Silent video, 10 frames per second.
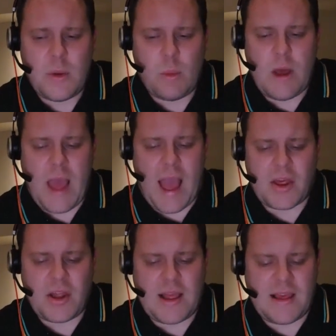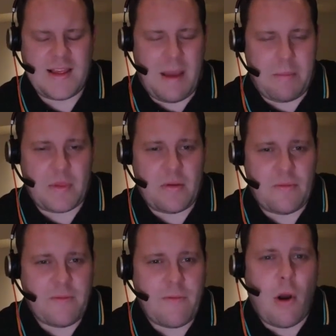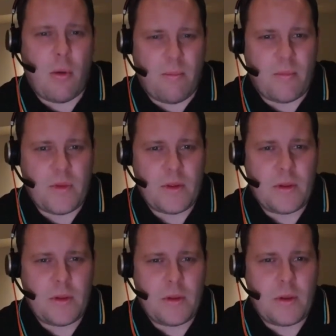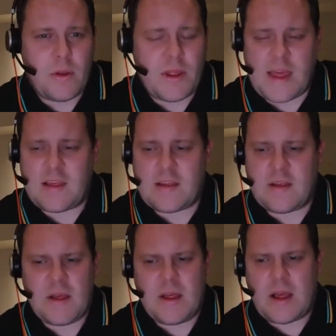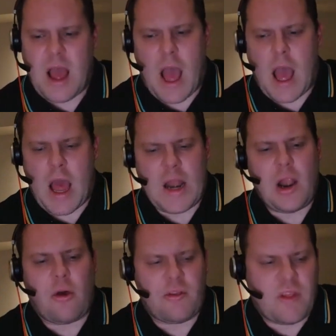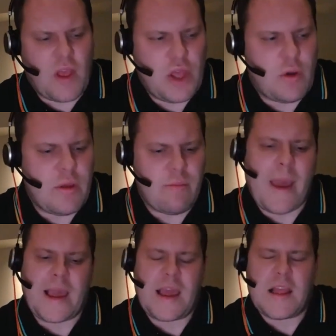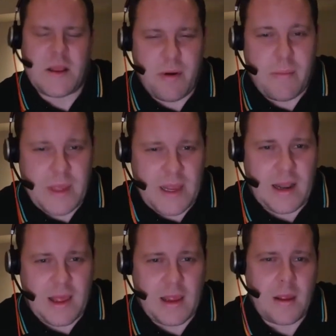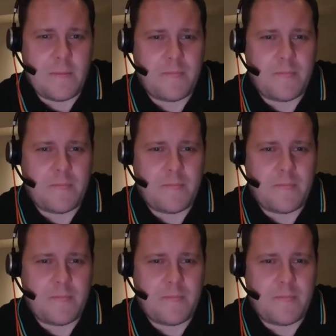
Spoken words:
were actually exempt from this loss that you can make in the Premier League.